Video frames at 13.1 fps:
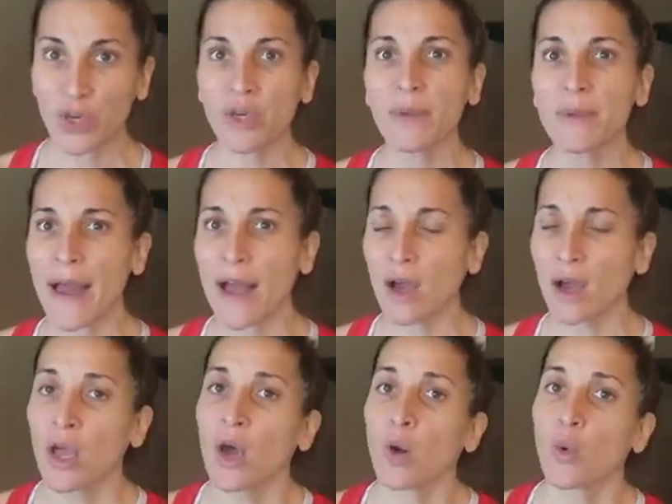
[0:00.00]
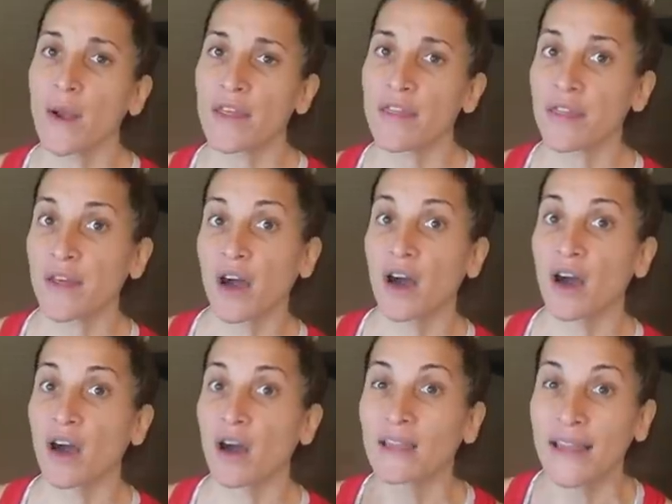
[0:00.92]
We're gonna be back with
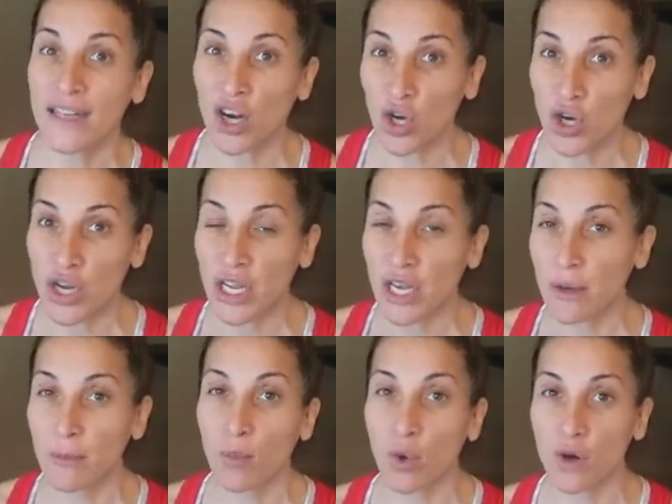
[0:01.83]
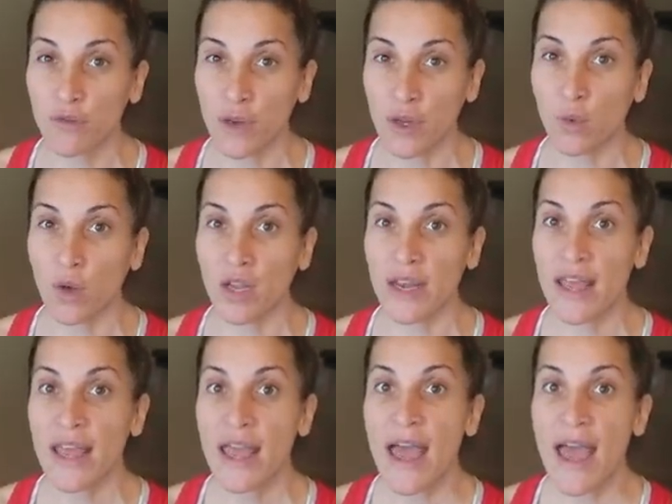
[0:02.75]
a lighthearted, more fun one,
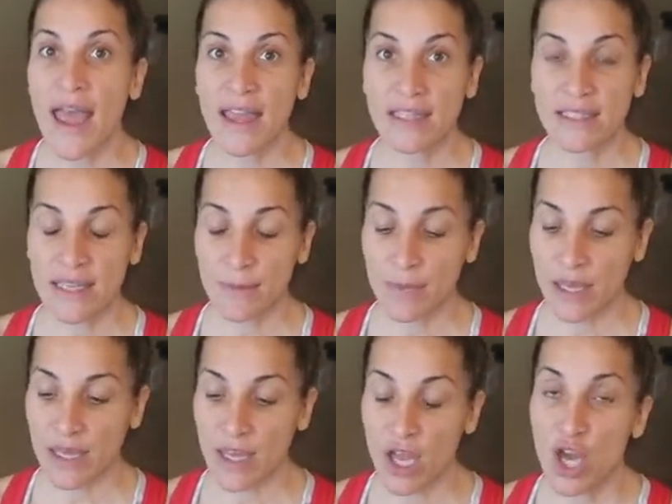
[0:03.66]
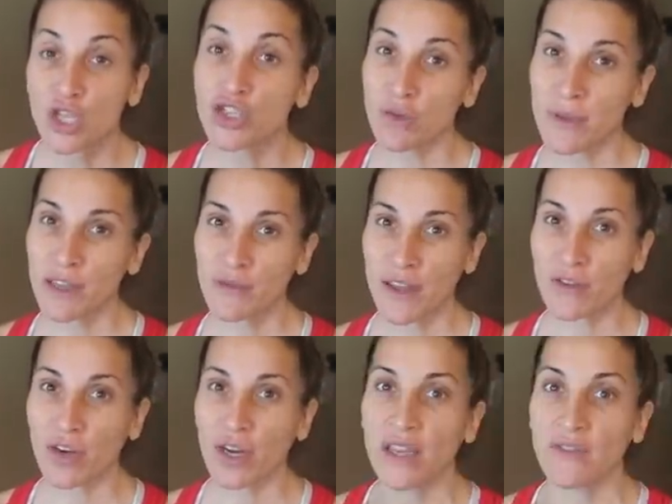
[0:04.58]
ASAP. Do me a
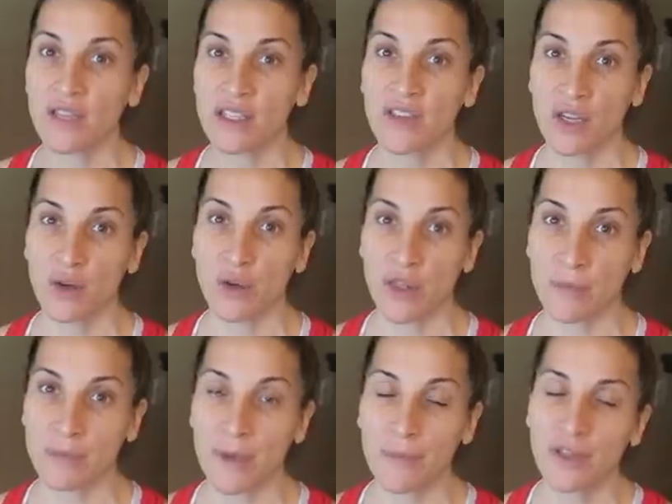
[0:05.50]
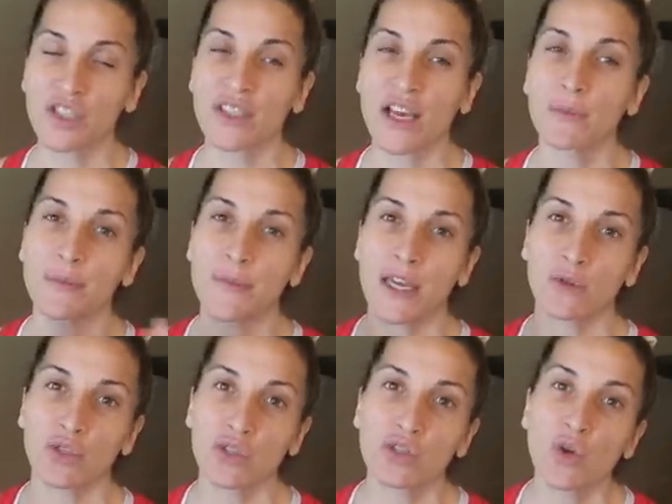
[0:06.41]
favor and give this video a thumbs up. It just helps me
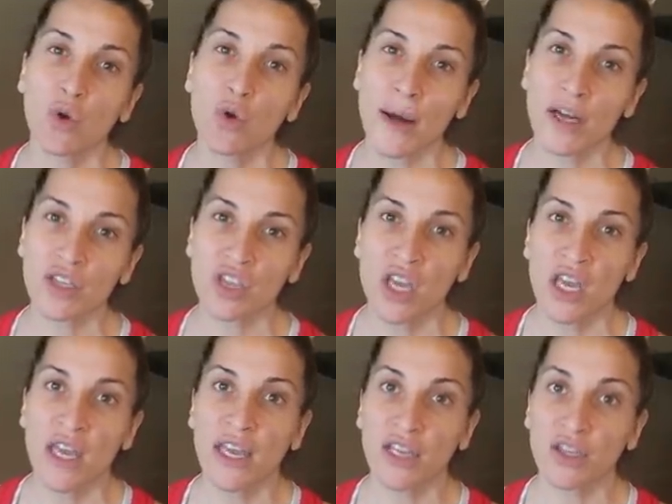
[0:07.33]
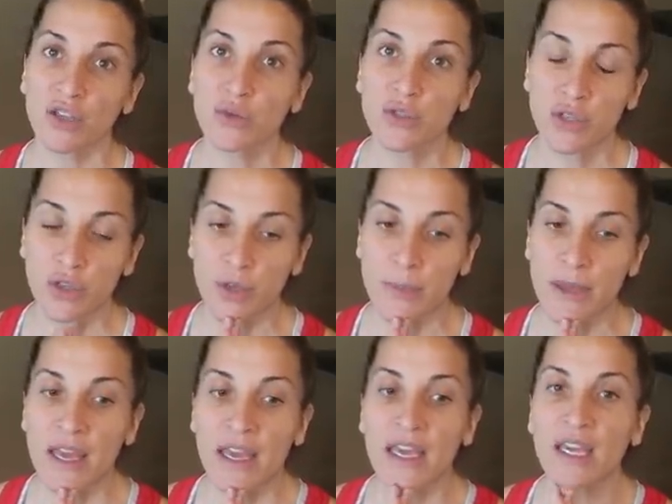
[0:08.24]
out so much in YouTube.
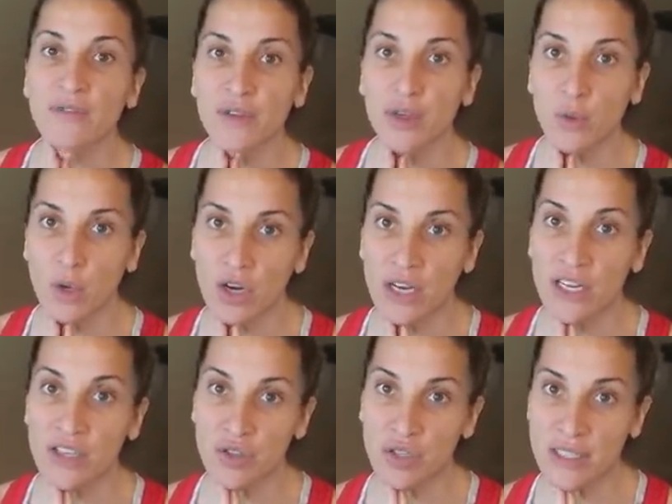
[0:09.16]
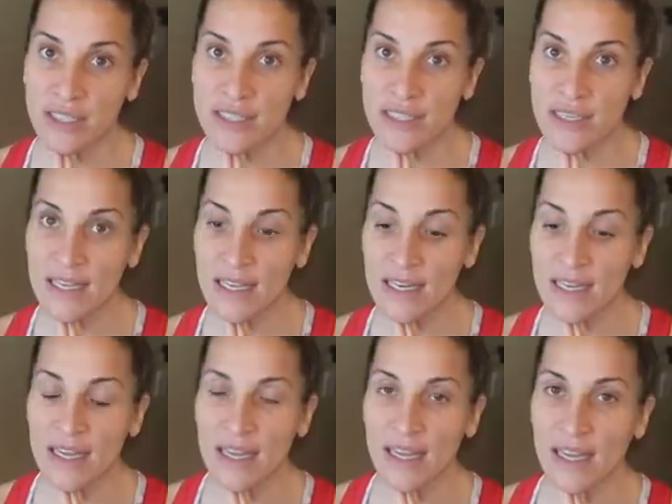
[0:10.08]
If you are interested
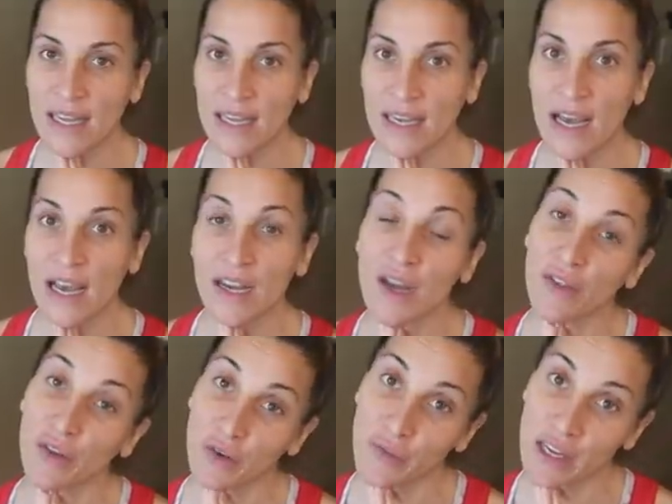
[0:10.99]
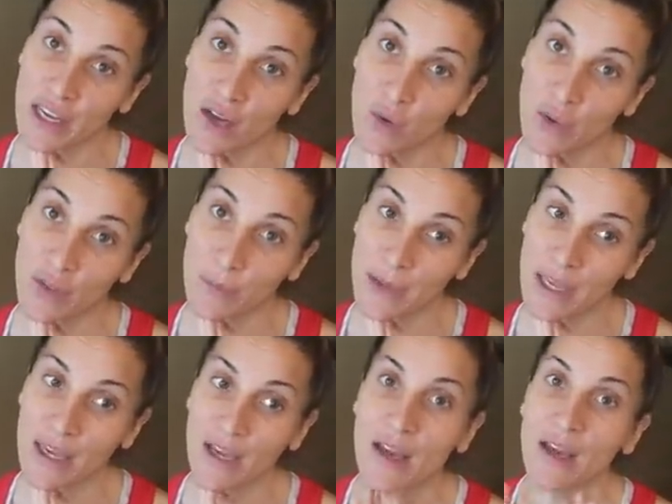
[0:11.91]
in another video with
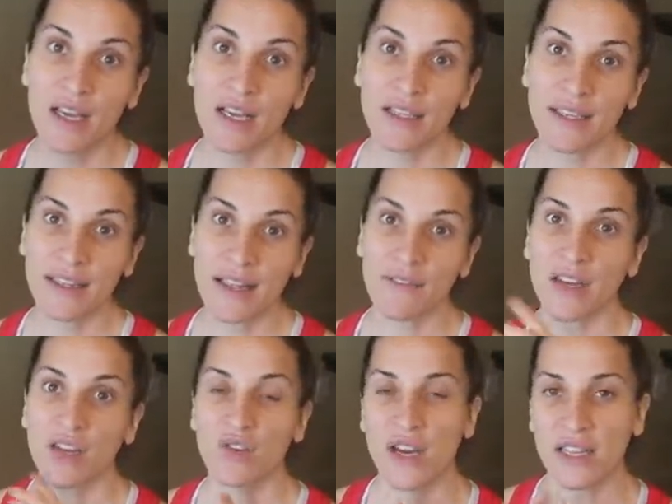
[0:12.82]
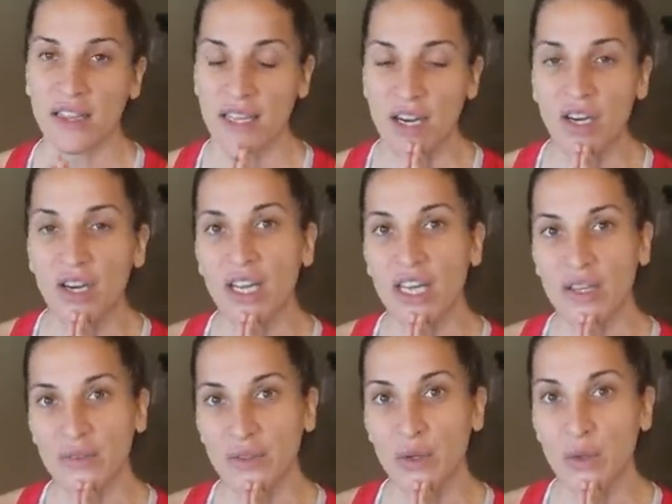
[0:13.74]
me, click that video right there.
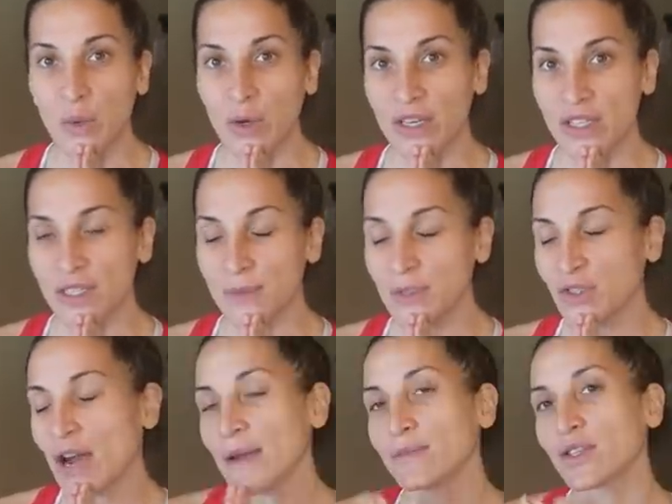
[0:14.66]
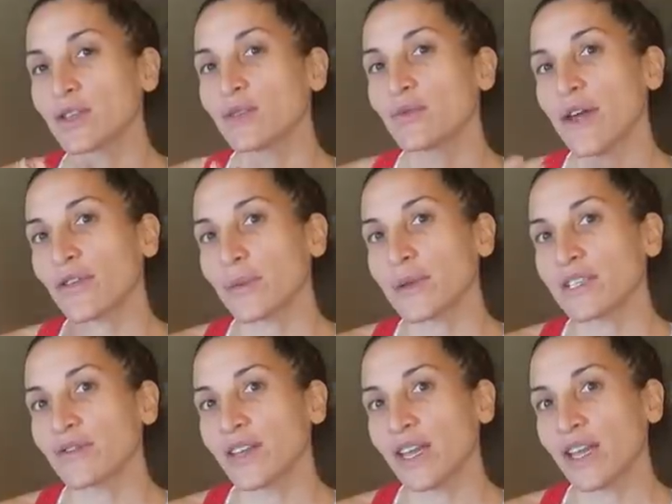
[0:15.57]
If you want to subscribe so you never
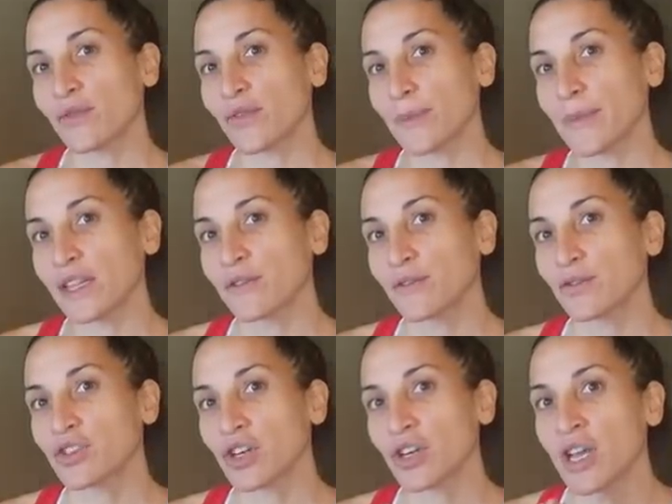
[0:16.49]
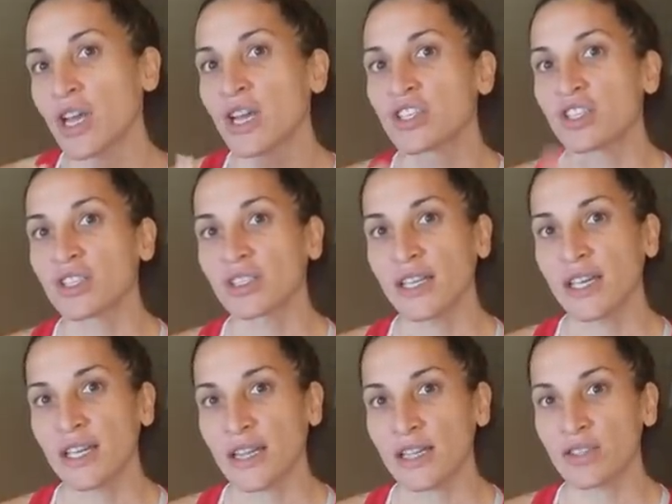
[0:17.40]
miss a video from me in the future, just
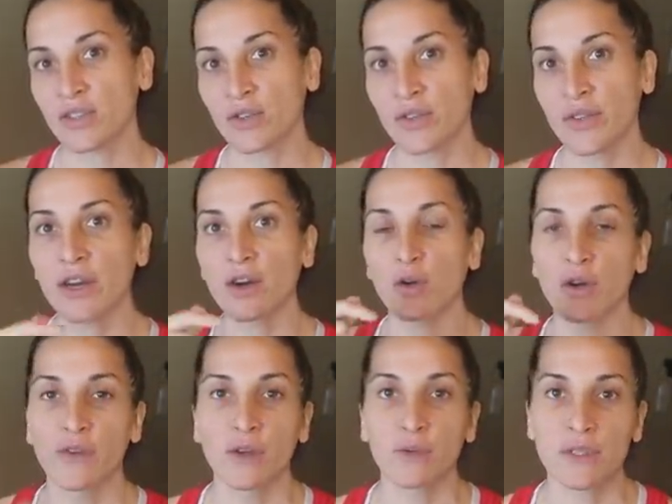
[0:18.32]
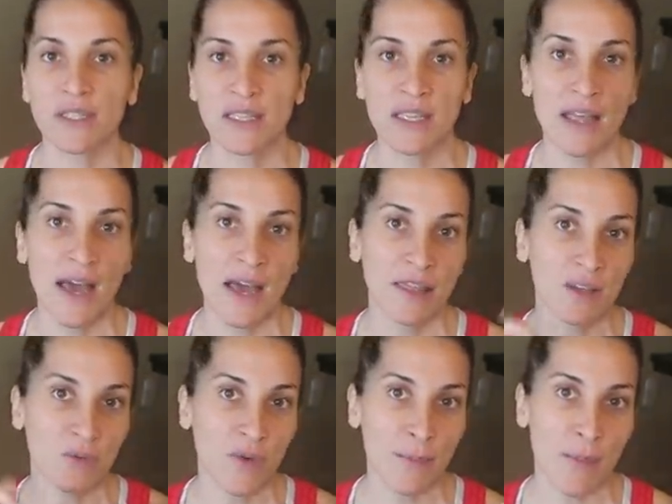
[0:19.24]
click that circle there, or if you don't see that,
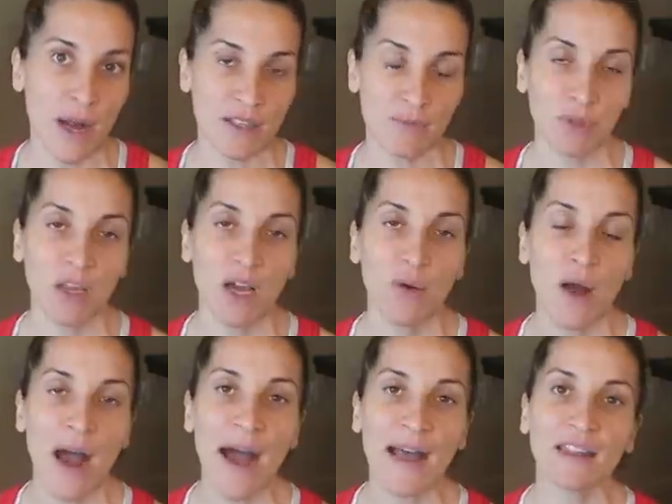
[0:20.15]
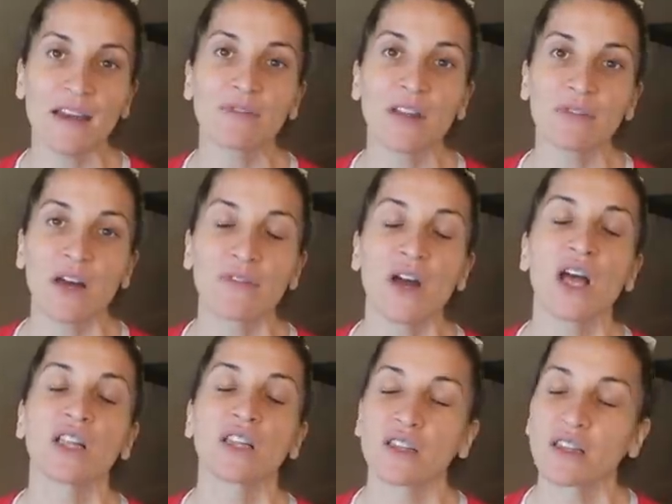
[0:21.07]
the red box below. I love, love,
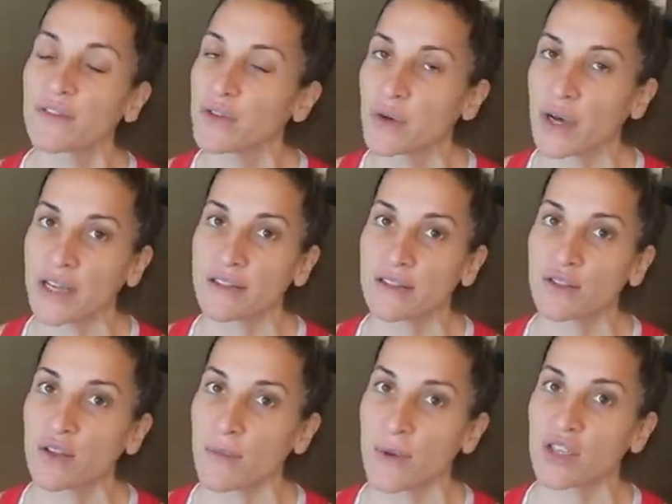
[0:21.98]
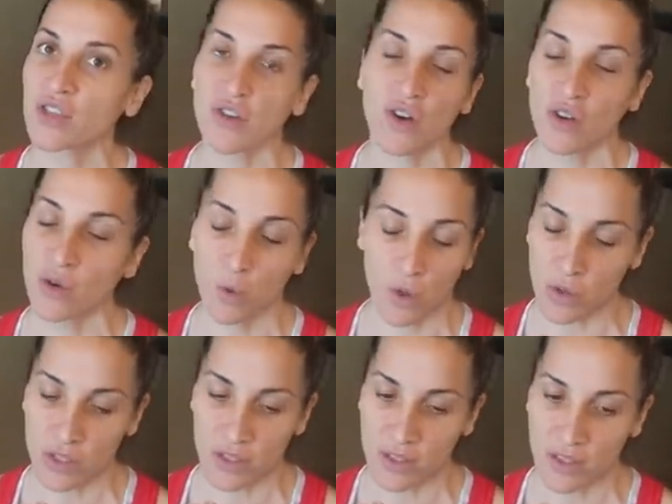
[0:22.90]
love, love you guys so much. There aren't
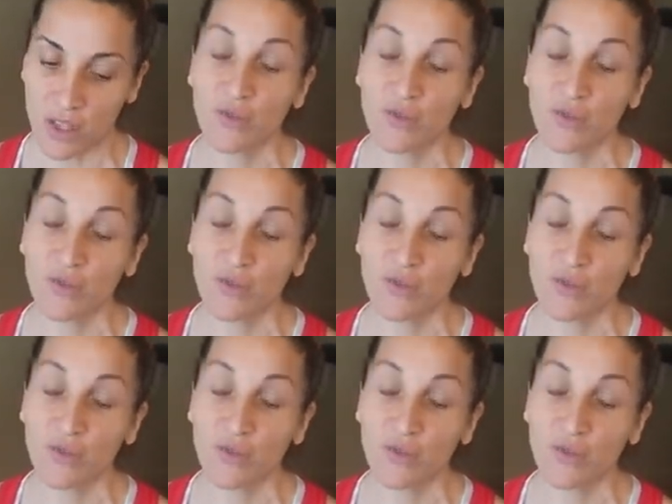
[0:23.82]
words.